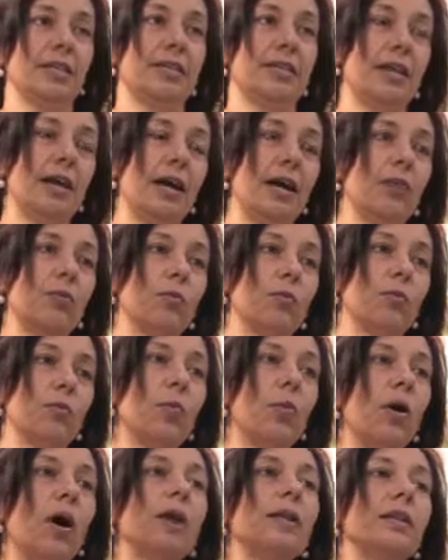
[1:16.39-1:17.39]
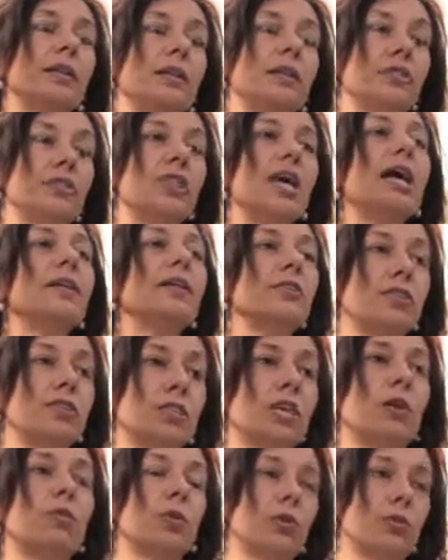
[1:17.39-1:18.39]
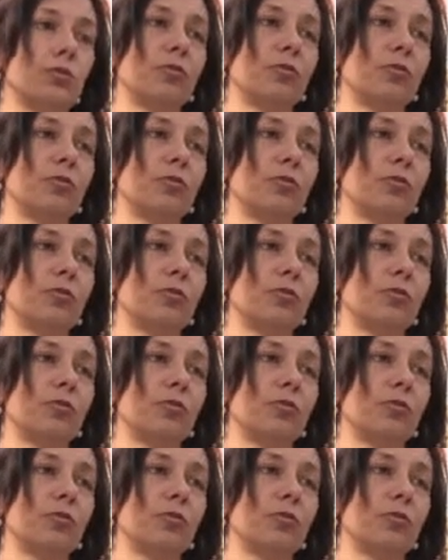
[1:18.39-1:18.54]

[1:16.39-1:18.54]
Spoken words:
that what the challenges that were in